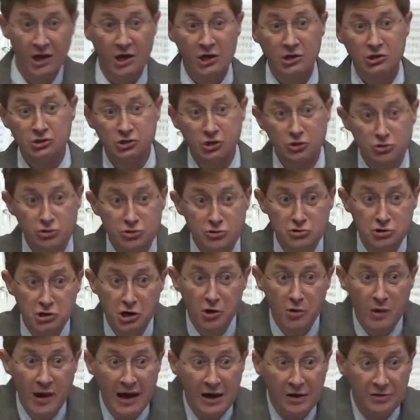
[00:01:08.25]
So you
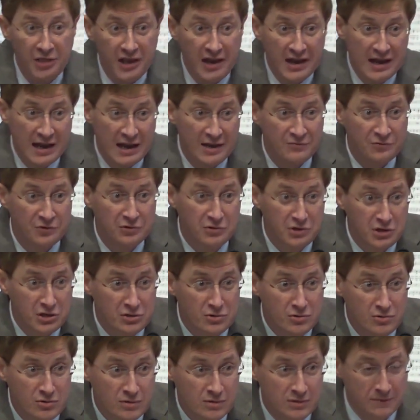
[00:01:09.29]
go out that
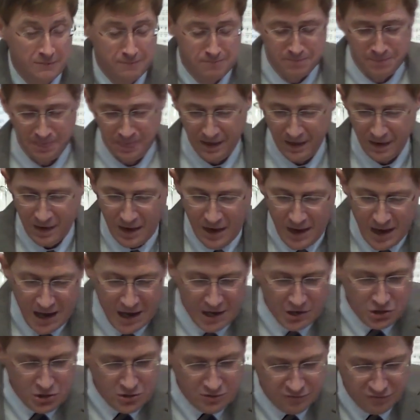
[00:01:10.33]
afternoon
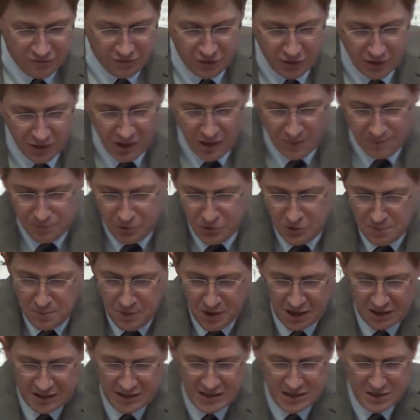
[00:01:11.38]
and you fill up your
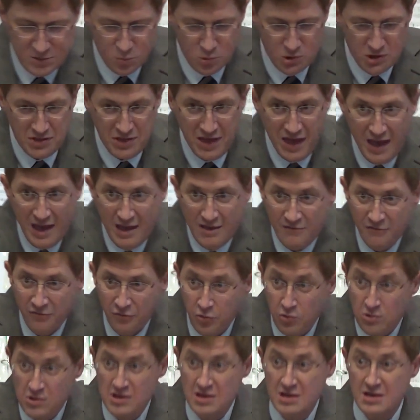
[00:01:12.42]
buggy with
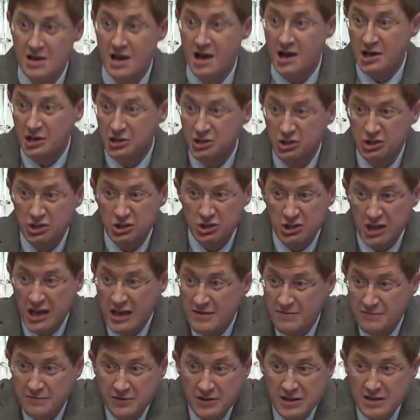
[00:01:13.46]
every
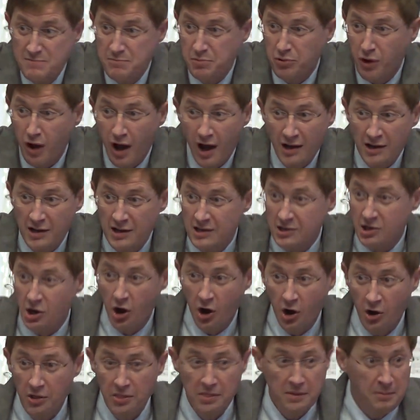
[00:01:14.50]
safety product
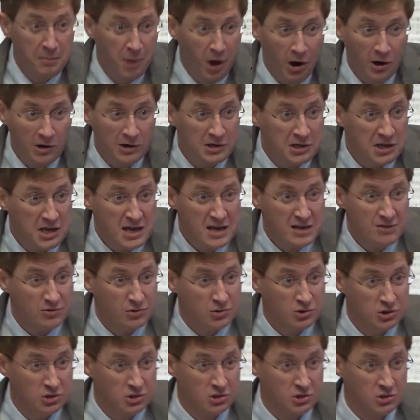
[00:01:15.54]
on the
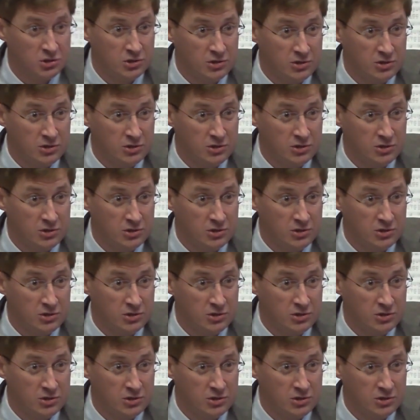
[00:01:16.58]
market